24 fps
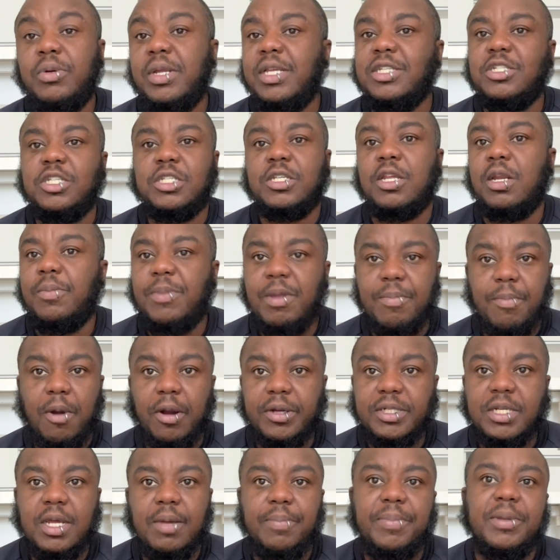it's just gonna be
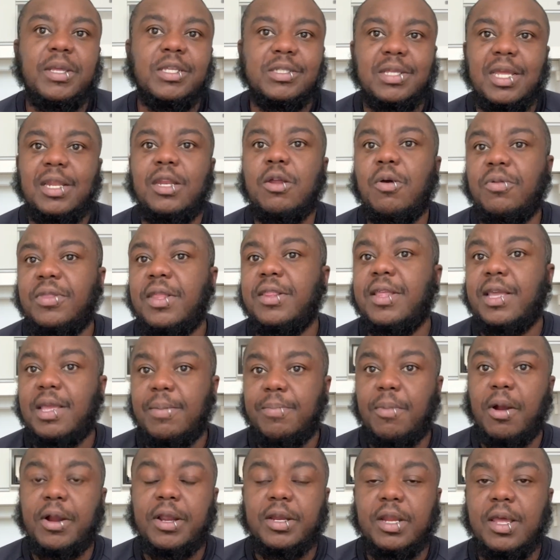marked up because they know that they can
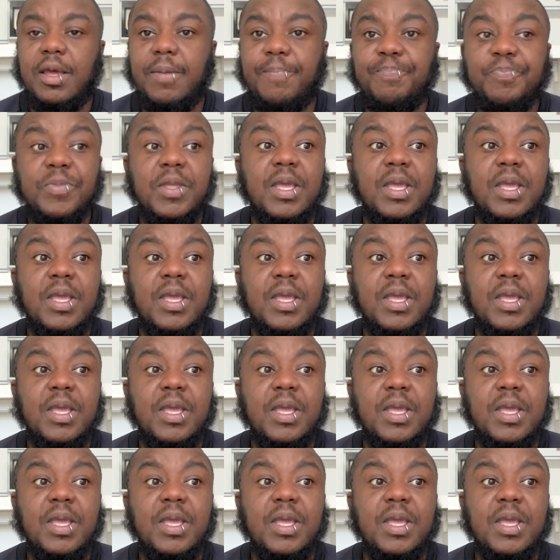mark it up